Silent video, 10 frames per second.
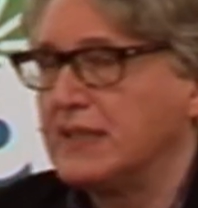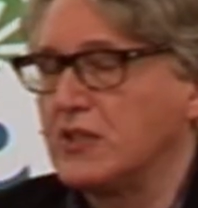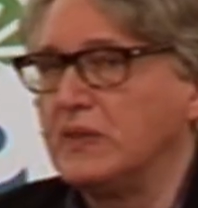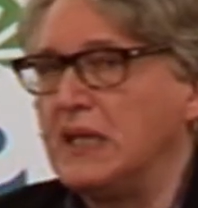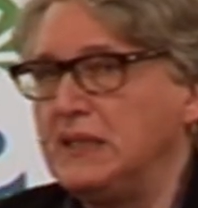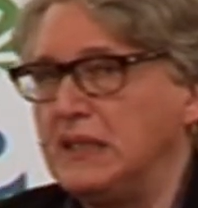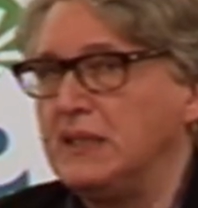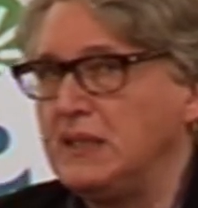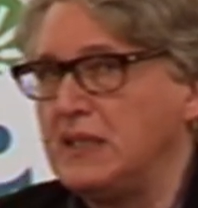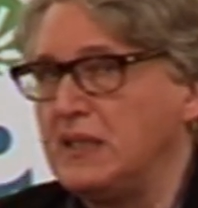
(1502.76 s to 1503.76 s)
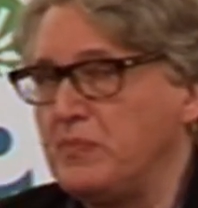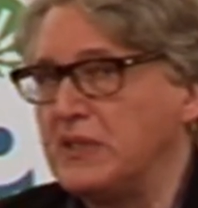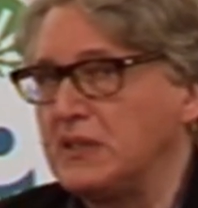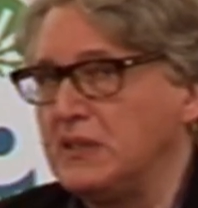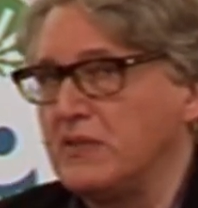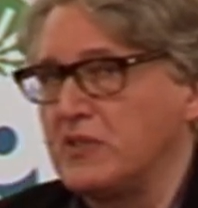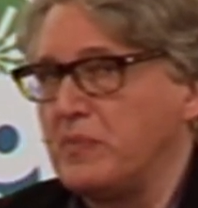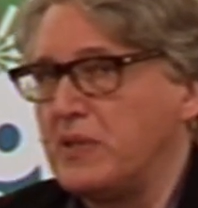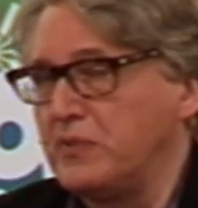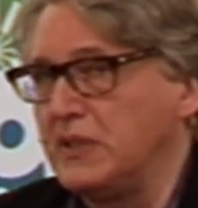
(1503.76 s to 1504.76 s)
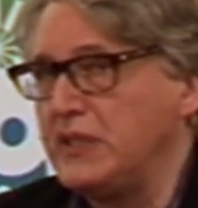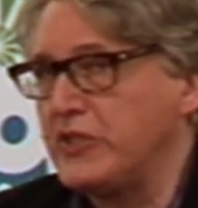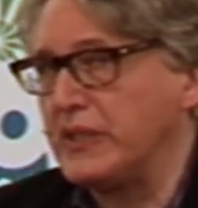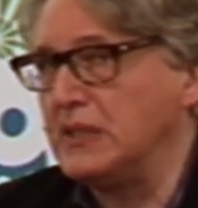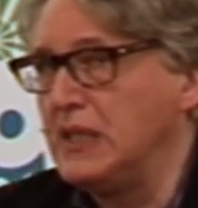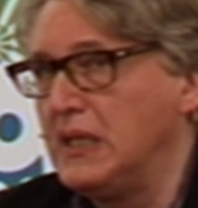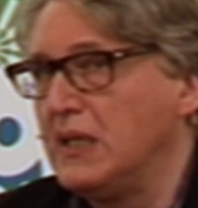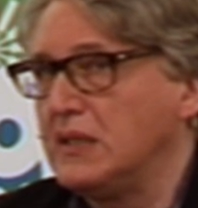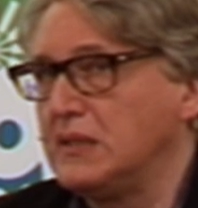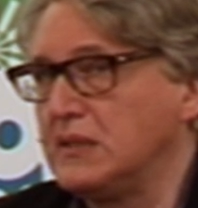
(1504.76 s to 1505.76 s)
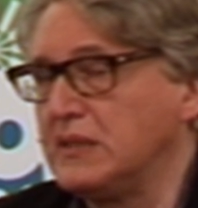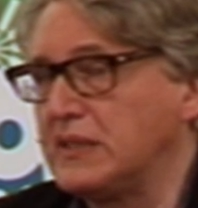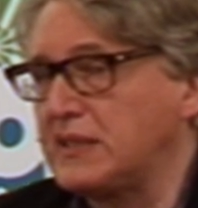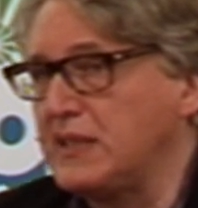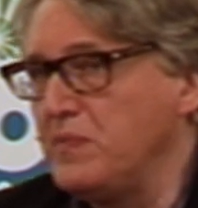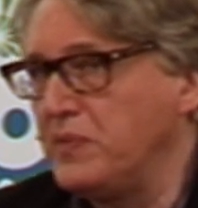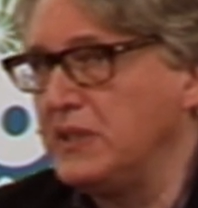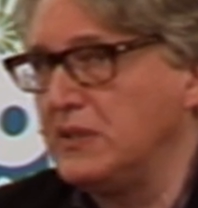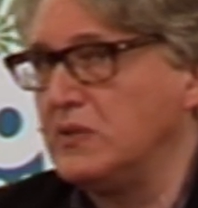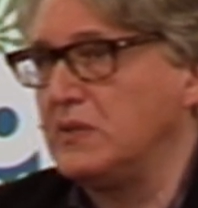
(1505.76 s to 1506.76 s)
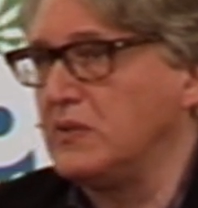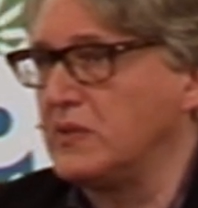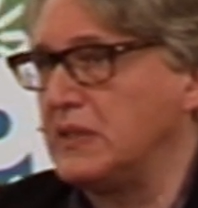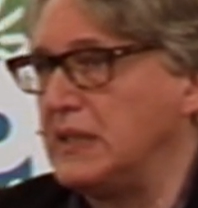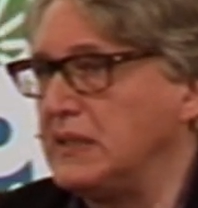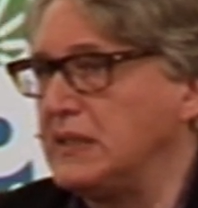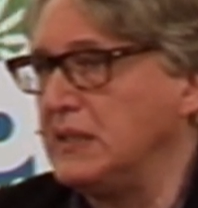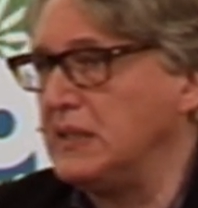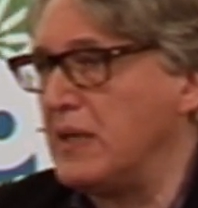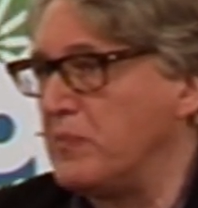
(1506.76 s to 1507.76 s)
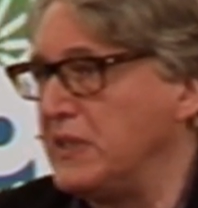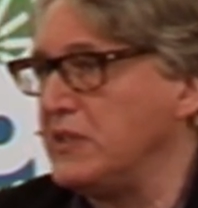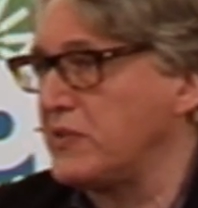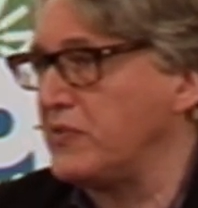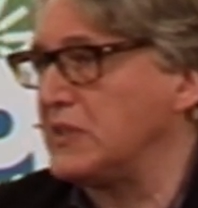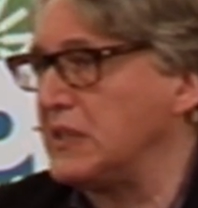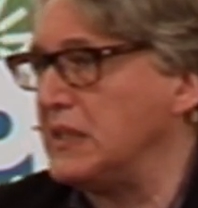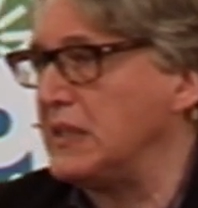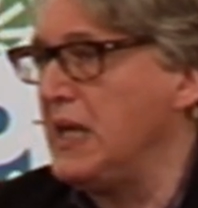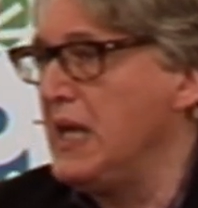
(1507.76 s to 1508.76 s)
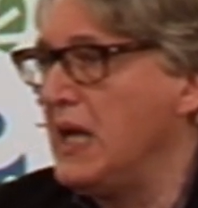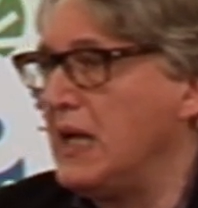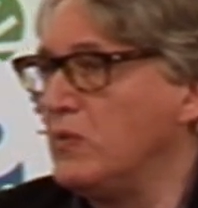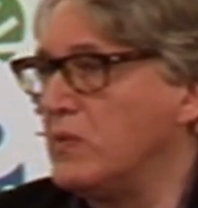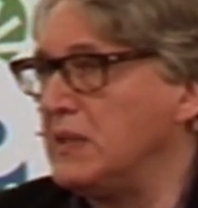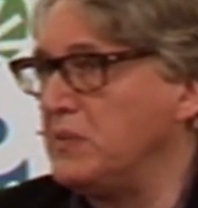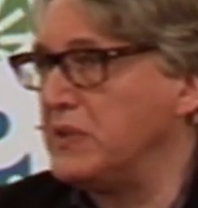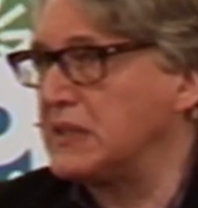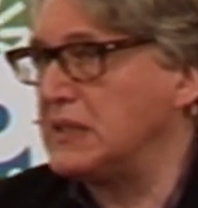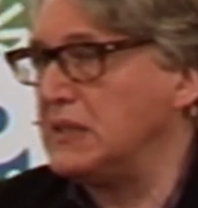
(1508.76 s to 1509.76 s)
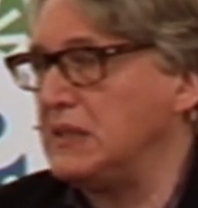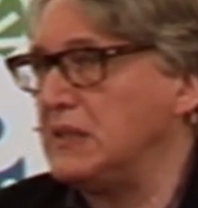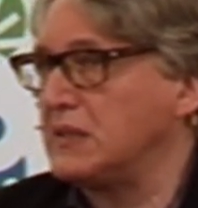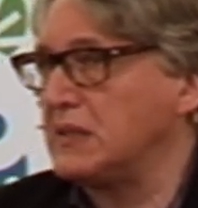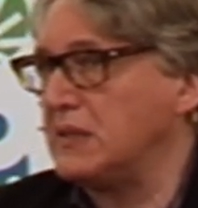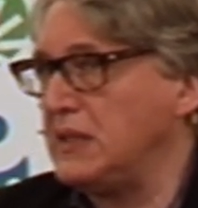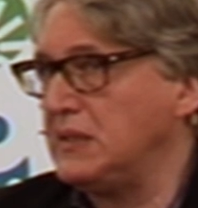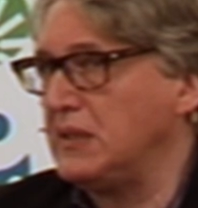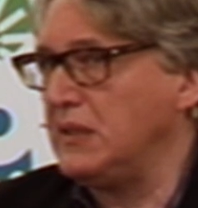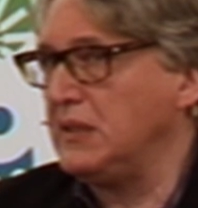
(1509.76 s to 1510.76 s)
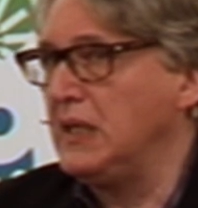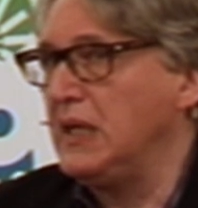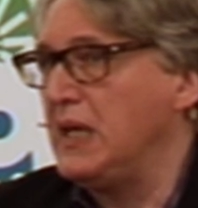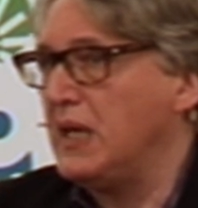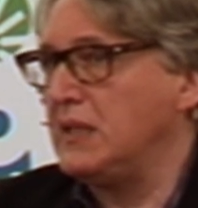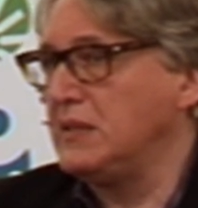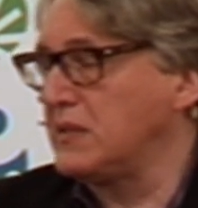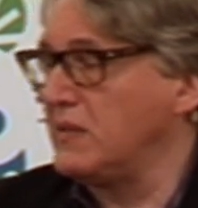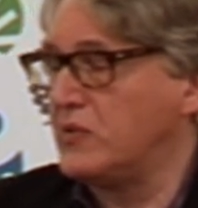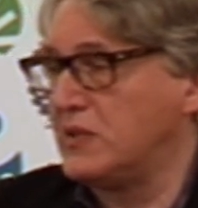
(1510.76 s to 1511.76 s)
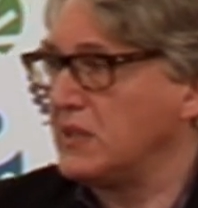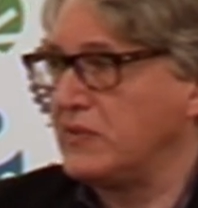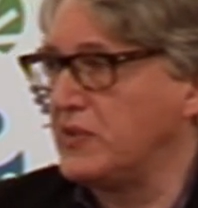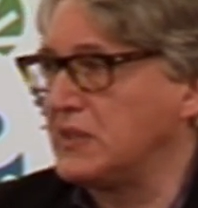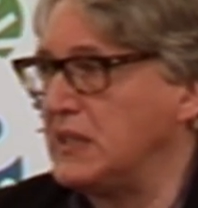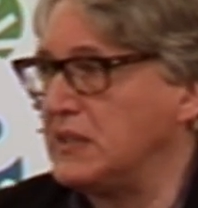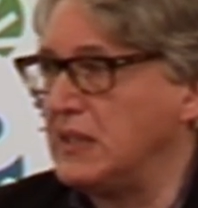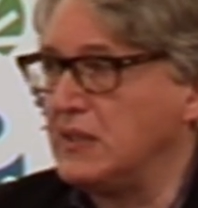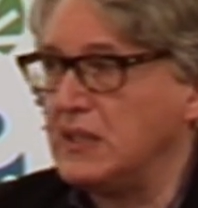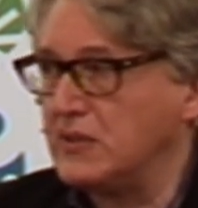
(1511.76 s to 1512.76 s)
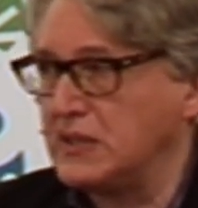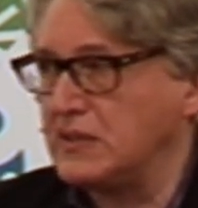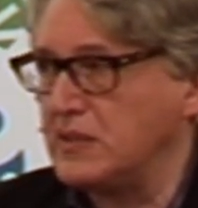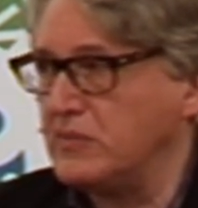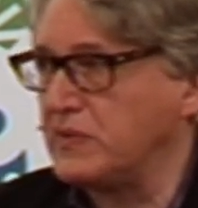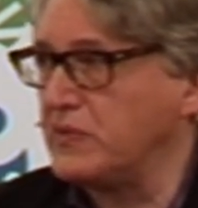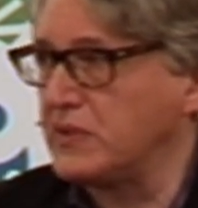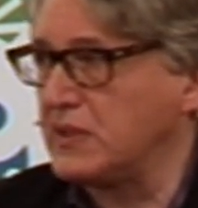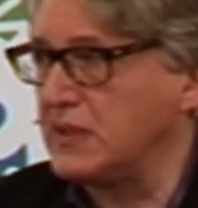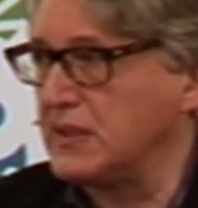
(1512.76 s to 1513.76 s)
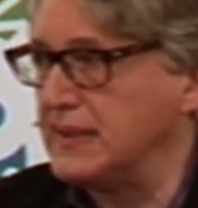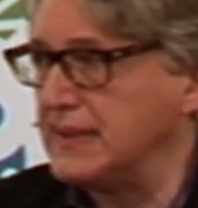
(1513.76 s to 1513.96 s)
So 99% of the population simply don't do the right thing, they are punished for that. And 1% does the right thing and is rewarded for that. That's how the system is working.